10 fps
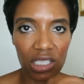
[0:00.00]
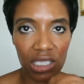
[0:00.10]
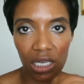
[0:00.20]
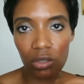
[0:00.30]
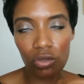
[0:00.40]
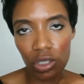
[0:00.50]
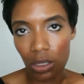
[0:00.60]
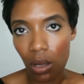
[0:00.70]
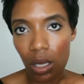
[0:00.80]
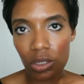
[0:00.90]
this energy
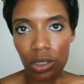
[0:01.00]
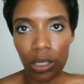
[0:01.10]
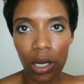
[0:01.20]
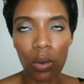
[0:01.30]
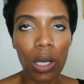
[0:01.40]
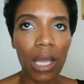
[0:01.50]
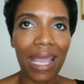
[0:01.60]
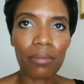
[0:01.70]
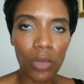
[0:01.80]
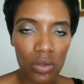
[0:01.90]
loss, you know?
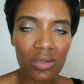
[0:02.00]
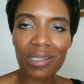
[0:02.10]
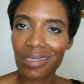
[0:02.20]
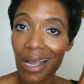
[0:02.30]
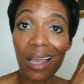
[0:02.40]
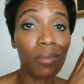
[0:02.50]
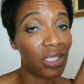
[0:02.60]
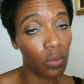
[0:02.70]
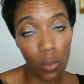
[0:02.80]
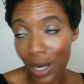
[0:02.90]
And most of the time,
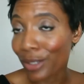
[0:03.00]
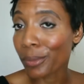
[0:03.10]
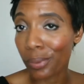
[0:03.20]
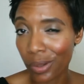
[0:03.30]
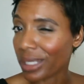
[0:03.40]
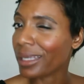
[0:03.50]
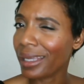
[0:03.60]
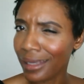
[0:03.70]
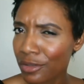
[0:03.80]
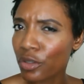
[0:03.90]
it's what you're putting
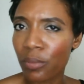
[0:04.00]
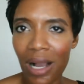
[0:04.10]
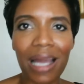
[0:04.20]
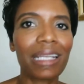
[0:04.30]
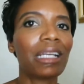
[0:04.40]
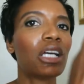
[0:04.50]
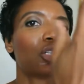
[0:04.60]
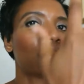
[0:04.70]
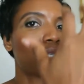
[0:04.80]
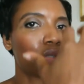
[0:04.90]
in your body
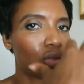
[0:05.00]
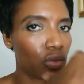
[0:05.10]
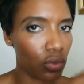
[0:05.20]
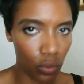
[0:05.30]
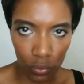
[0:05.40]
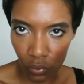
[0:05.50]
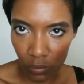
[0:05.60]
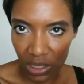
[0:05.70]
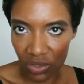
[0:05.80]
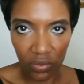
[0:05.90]
to
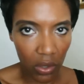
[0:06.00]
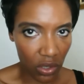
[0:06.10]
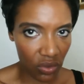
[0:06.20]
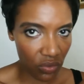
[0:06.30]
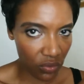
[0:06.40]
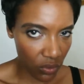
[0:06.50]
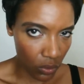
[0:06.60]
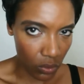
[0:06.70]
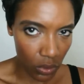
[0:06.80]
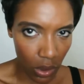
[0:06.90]
consume as far as
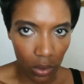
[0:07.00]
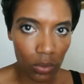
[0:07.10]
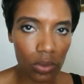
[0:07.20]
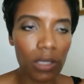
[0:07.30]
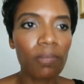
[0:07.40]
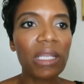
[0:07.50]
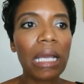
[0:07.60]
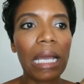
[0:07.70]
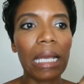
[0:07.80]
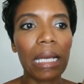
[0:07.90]
food goes.
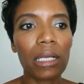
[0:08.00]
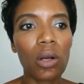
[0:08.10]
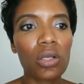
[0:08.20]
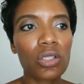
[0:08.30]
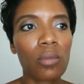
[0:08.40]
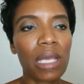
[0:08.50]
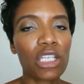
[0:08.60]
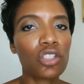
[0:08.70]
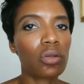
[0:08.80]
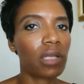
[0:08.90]
And also
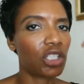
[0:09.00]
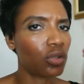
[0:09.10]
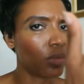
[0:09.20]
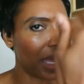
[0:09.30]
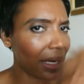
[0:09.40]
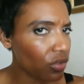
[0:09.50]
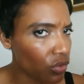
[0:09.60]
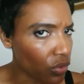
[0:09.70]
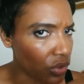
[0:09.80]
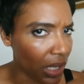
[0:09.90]
making sure that you
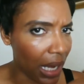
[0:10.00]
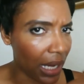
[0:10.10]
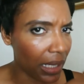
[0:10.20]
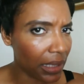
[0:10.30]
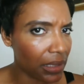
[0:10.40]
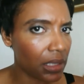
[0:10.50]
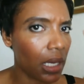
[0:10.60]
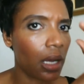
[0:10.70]
exercise,